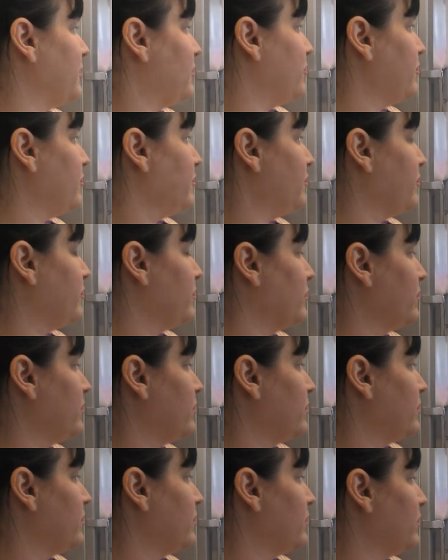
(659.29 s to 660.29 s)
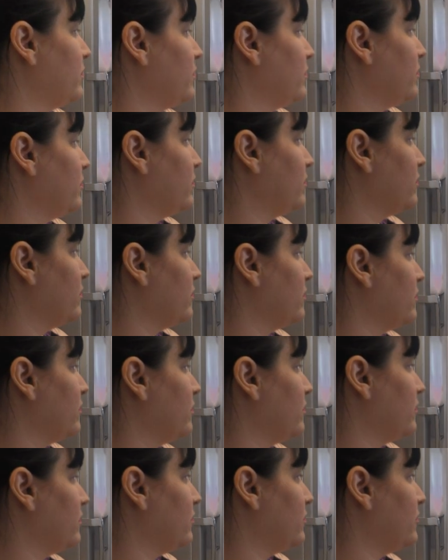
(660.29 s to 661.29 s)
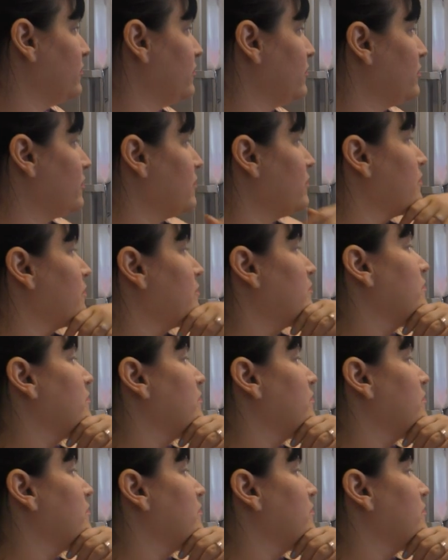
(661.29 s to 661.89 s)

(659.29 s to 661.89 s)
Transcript: at least, on a very low light. So